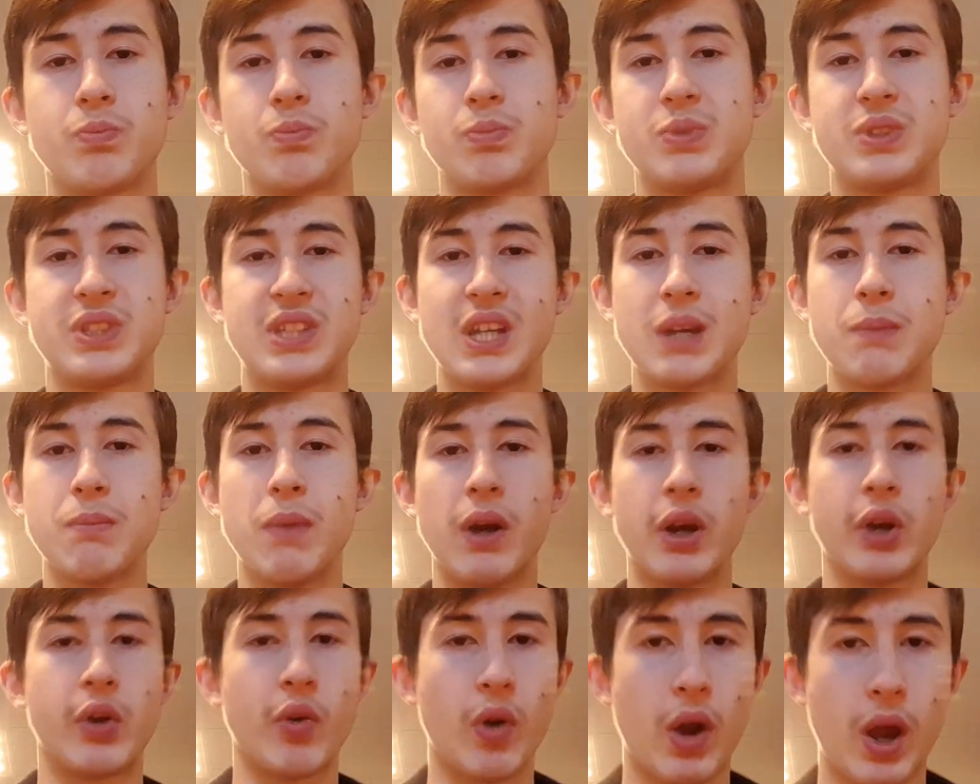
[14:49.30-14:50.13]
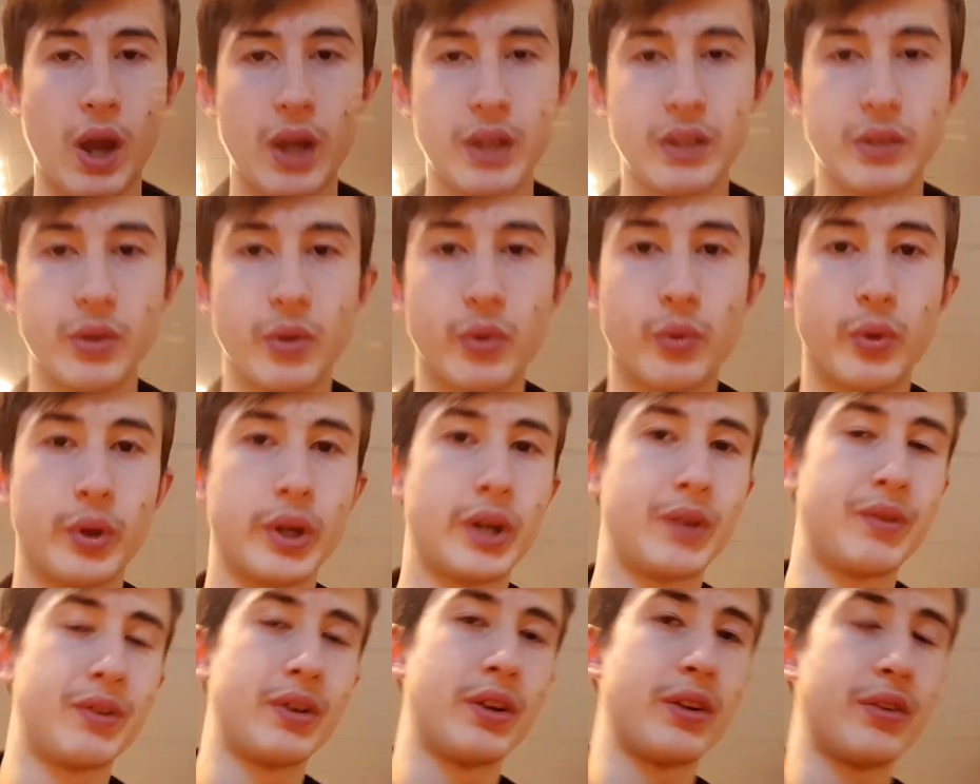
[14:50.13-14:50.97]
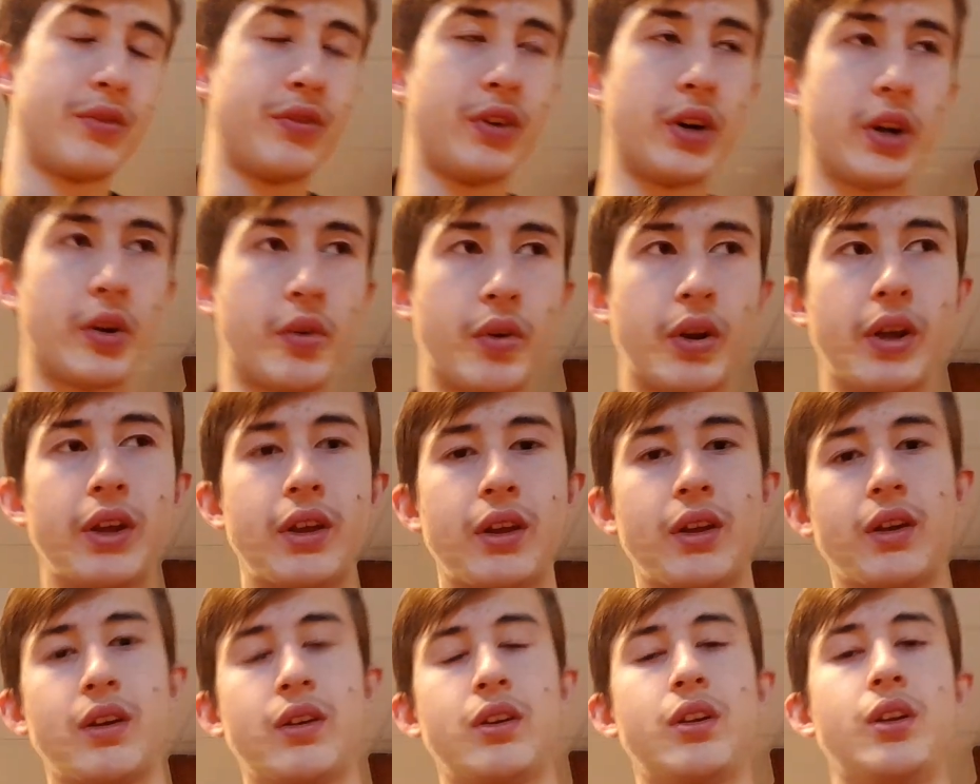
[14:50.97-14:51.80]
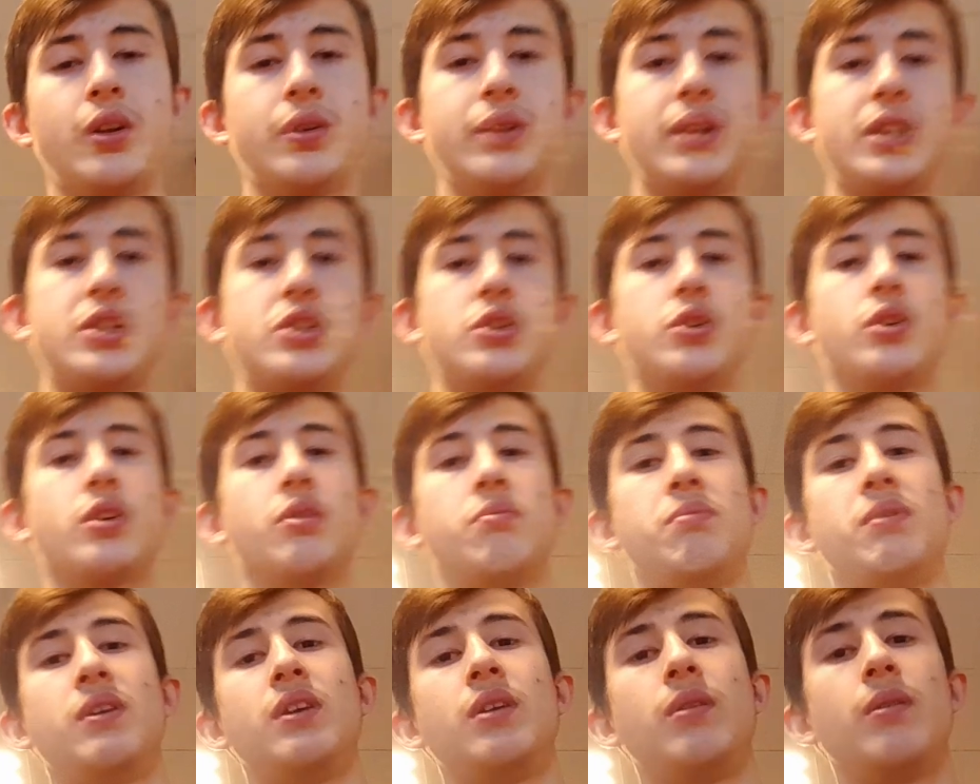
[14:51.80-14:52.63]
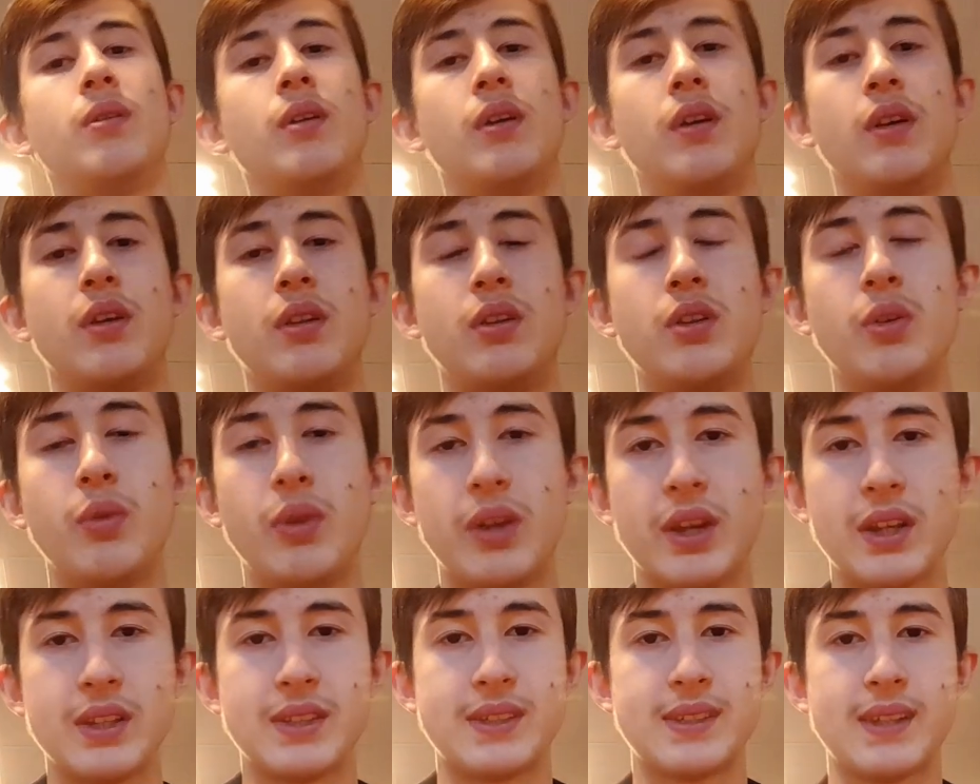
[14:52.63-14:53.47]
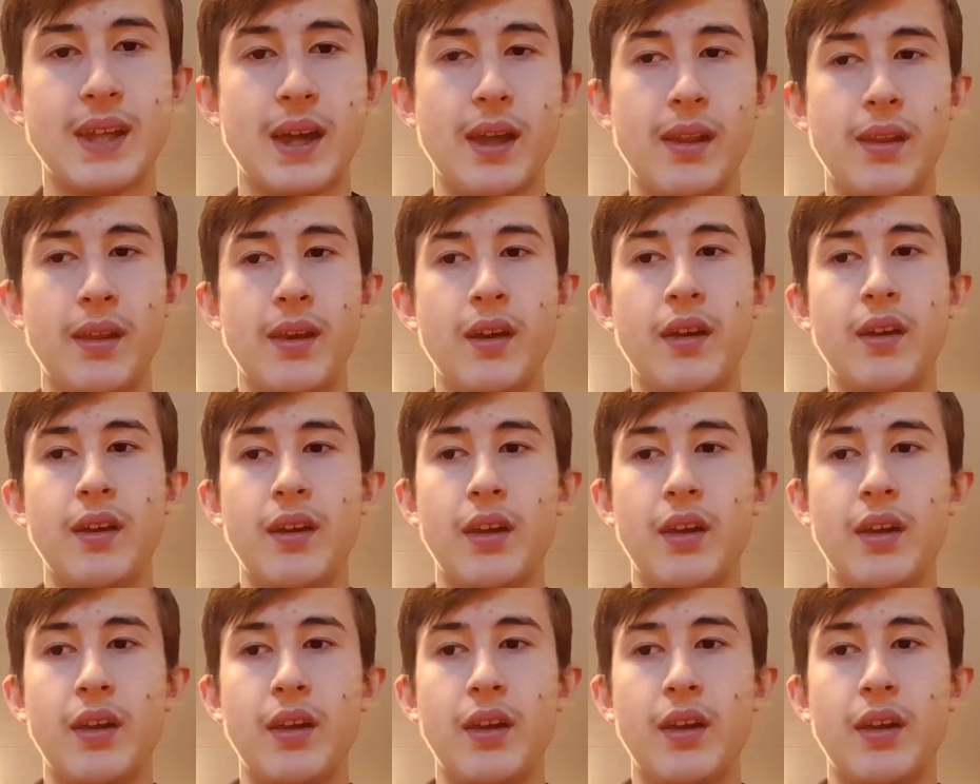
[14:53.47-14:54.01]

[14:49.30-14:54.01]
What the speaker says: Sigma grind or whatever the fuck, right? You know, that you could be doing instead.